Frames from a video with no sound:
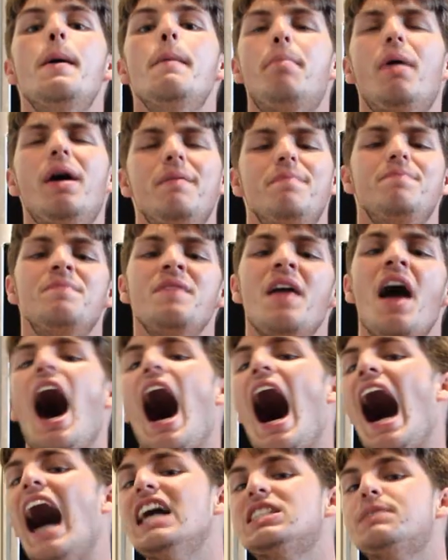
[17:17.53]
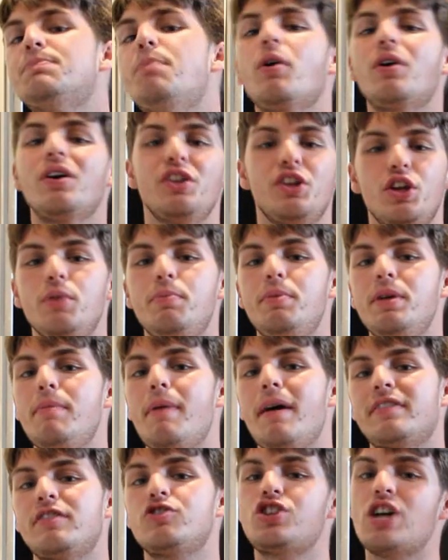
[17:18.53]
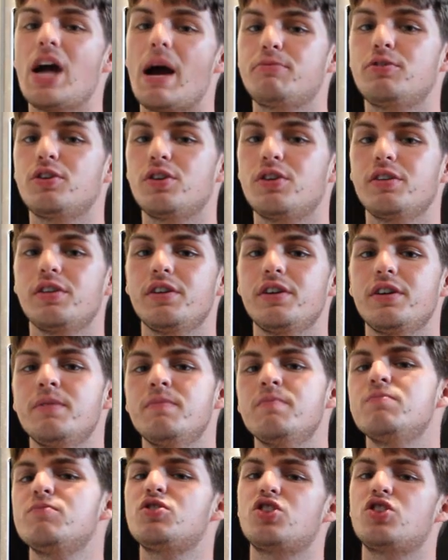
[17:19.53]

But I spoke a little bit about the chapter earlier,